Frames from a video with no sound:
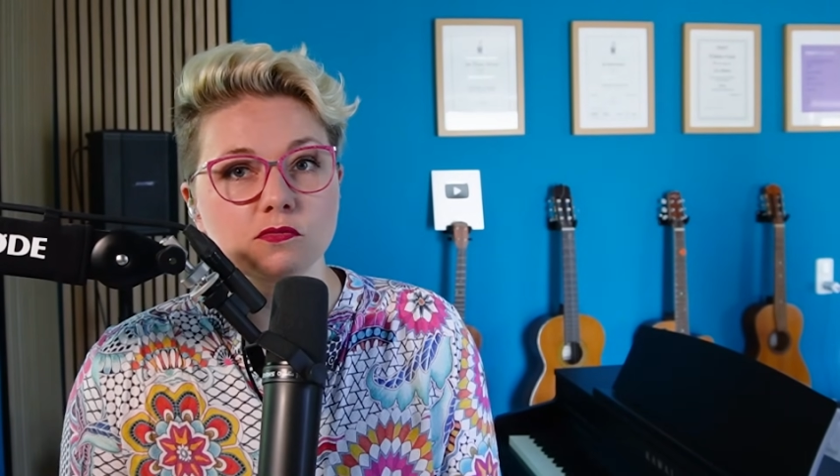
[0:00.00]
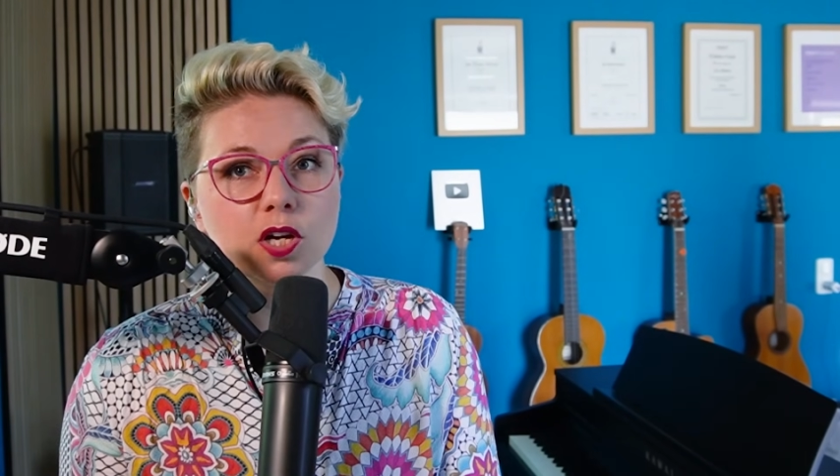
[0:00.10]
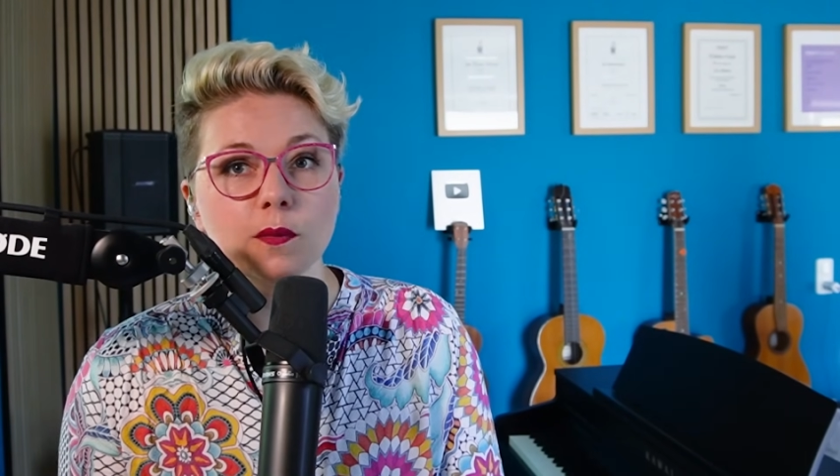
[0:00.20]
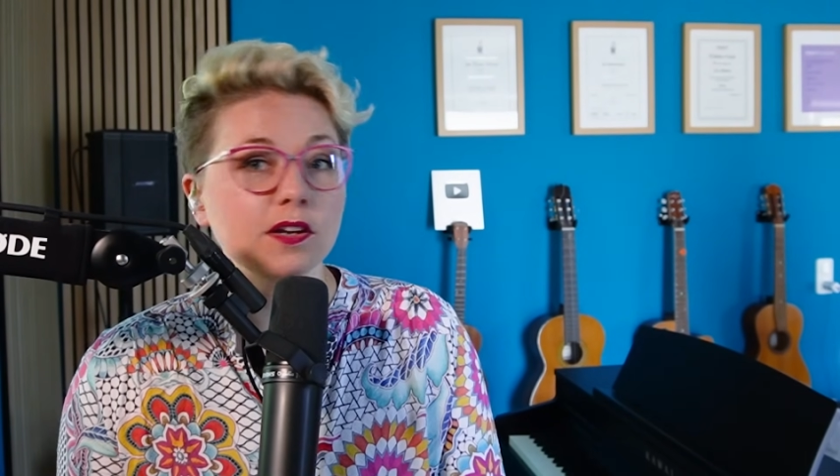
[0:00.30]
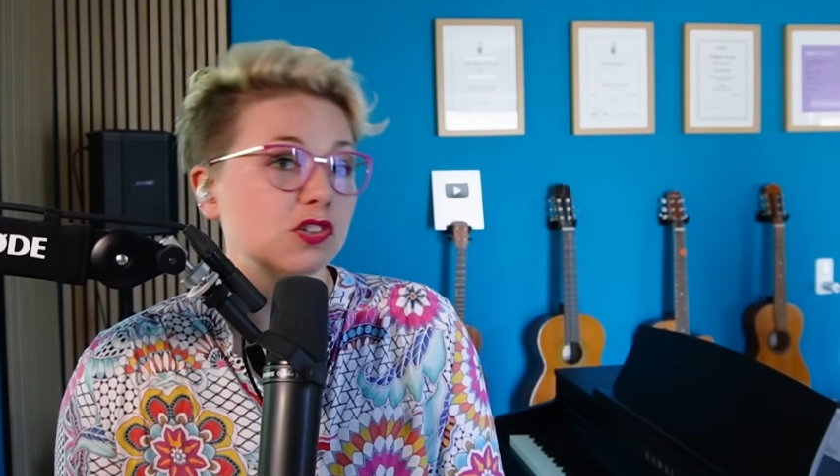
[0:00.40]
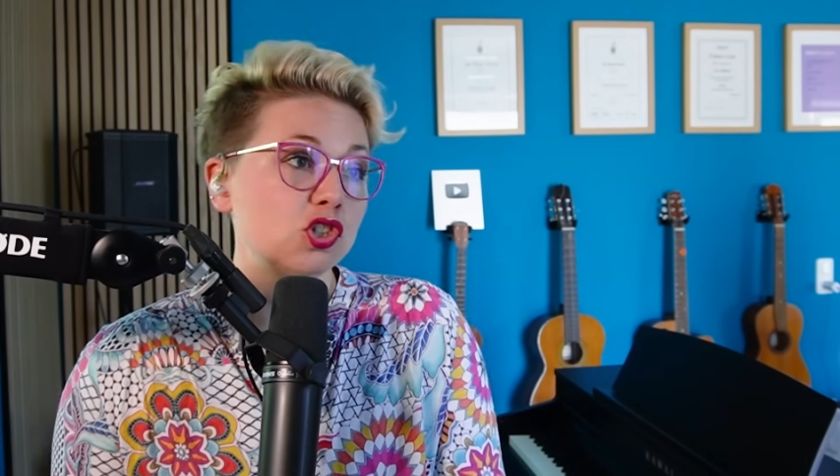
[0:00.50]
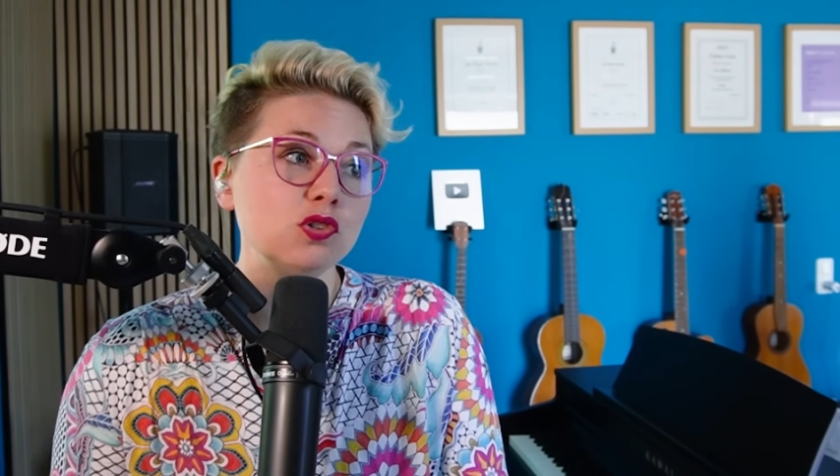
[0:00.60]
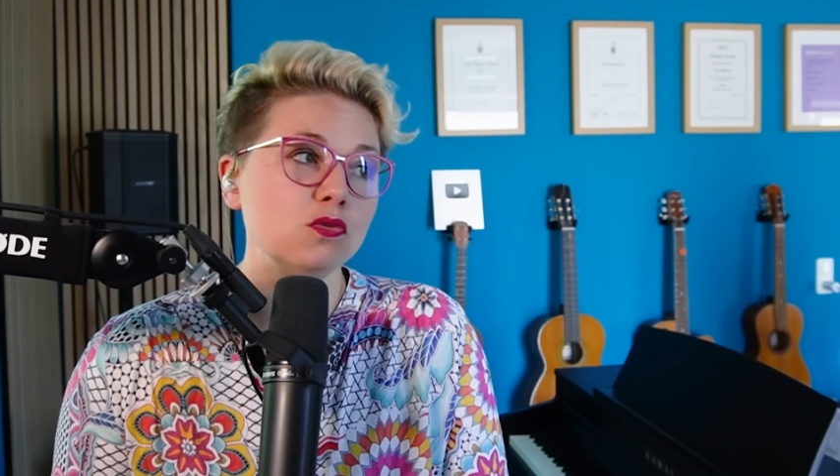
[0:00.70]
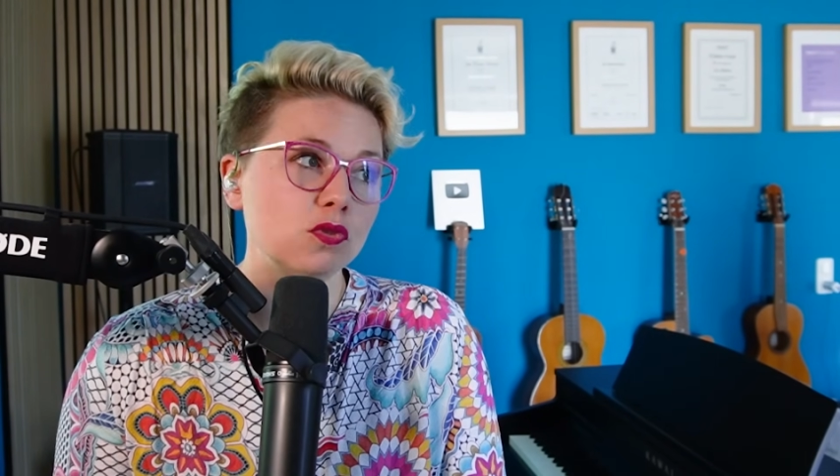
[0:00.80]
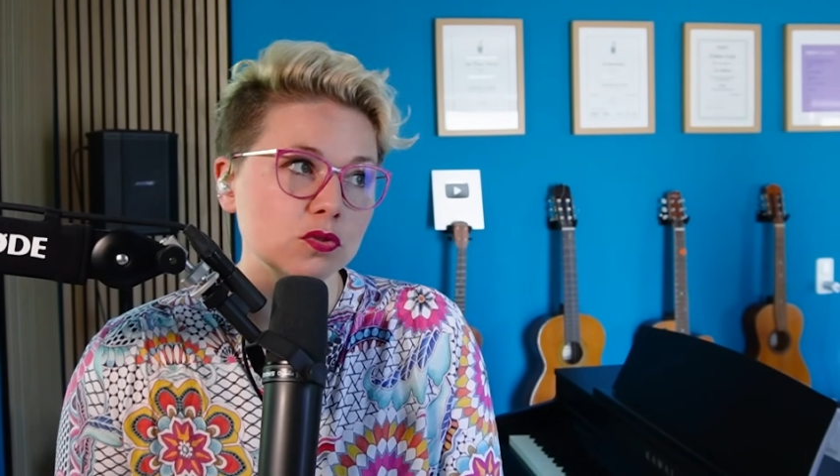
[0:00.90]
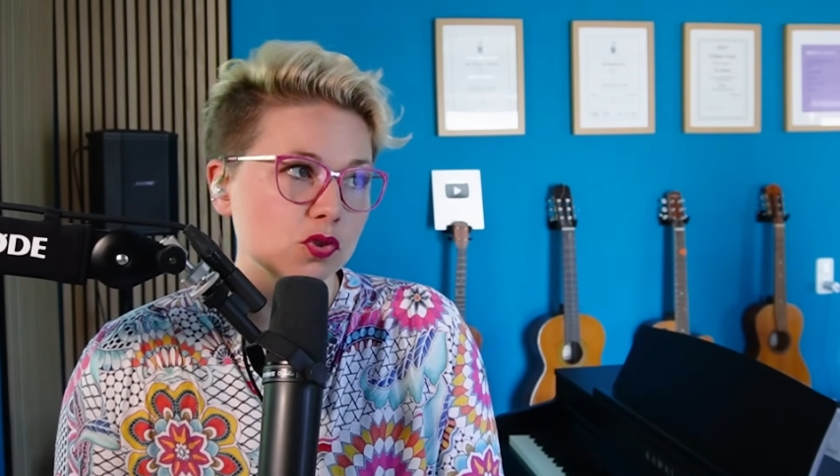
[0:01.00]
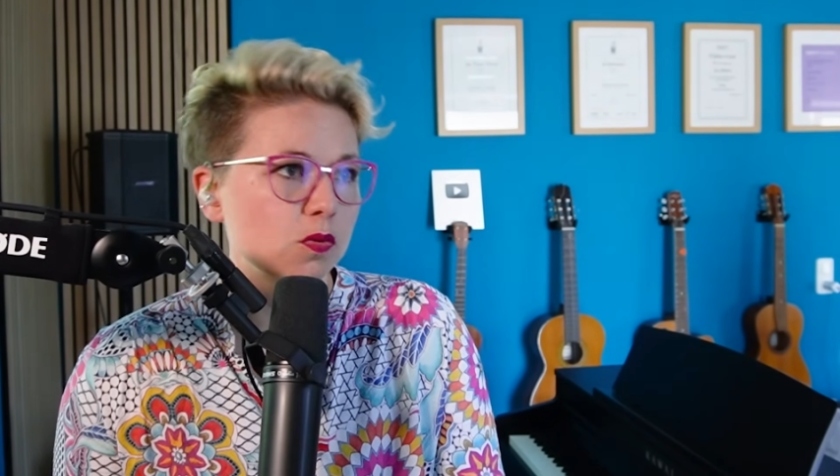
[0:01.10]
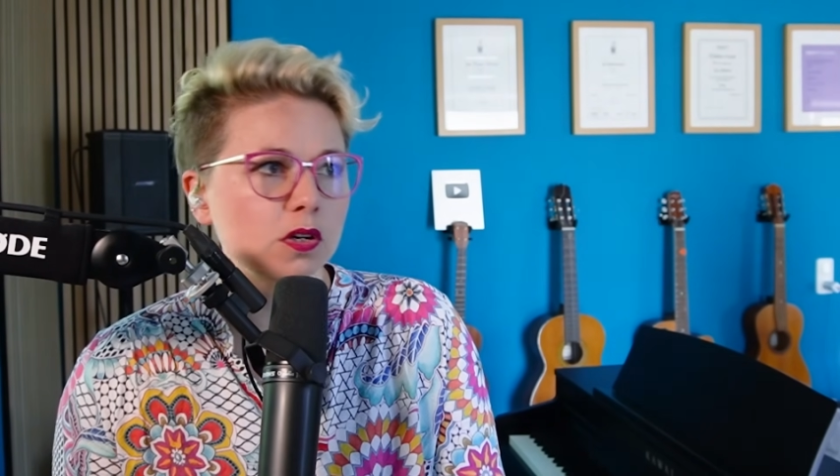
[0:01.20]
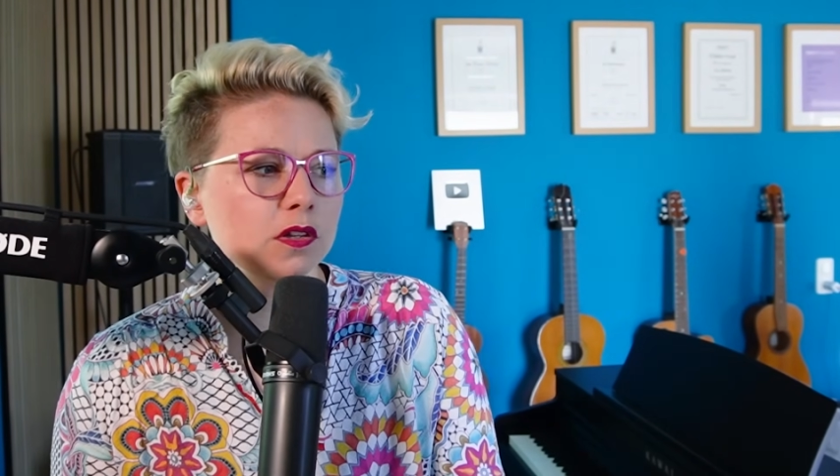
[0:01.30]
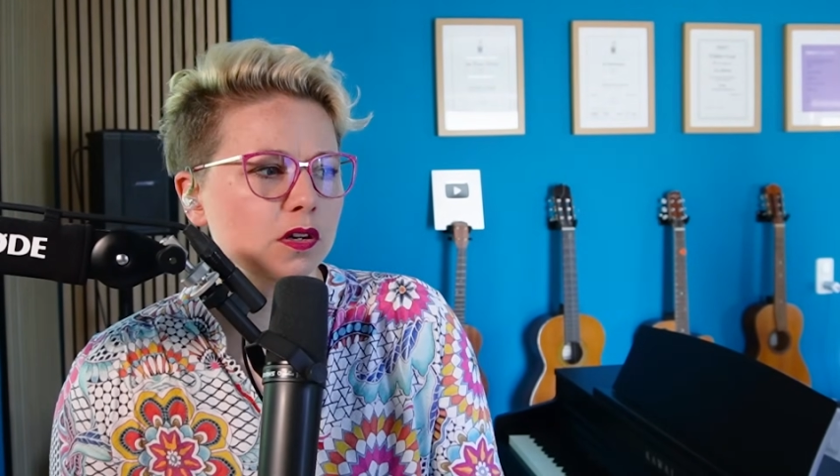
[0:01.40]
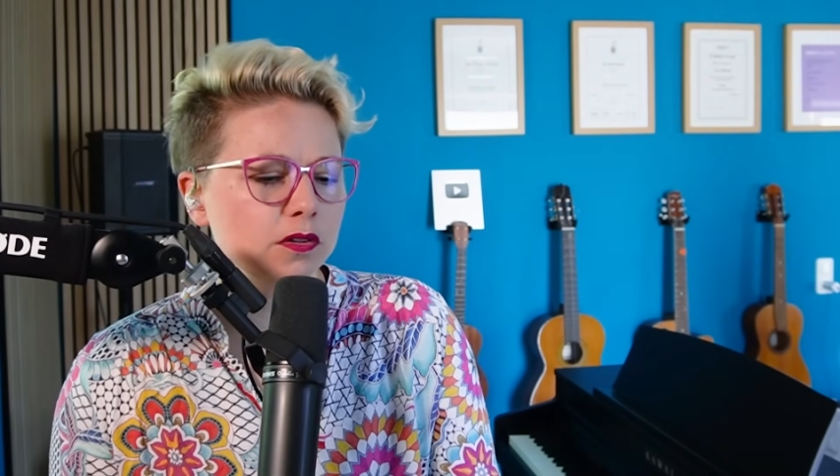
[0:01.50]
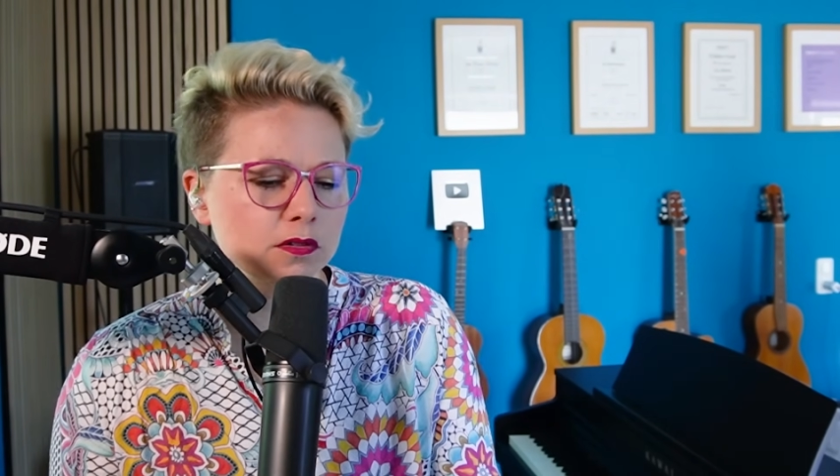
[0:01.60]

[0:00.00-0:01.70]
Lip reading: go out of tune or swallow the note.